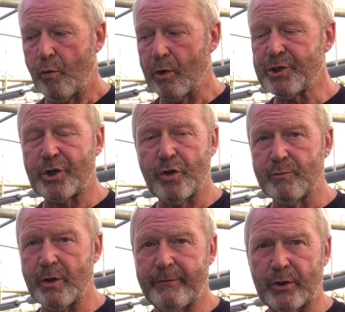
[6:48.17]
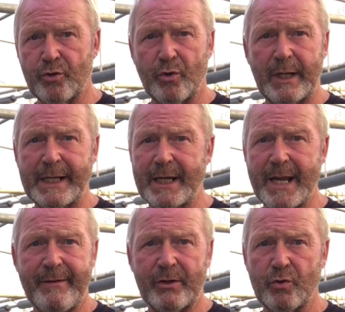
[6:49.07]
once it comes off the grow light it
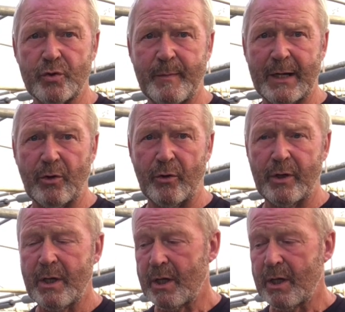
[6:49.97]
never goes back on